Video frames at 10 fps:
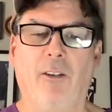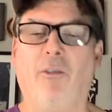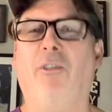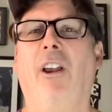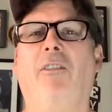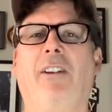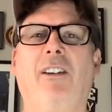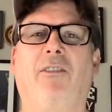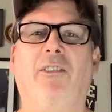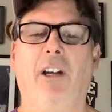says
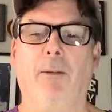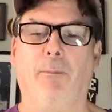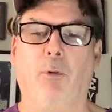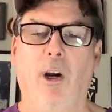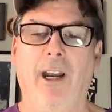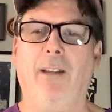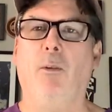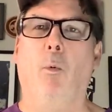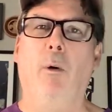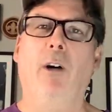his son Brian
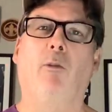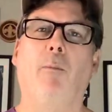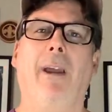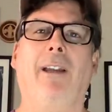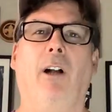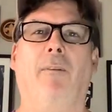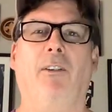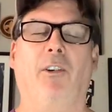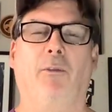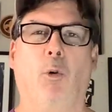will remain
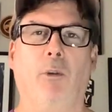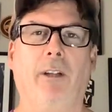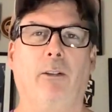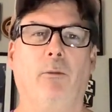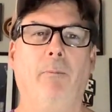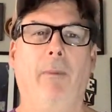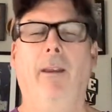offensive coordinator.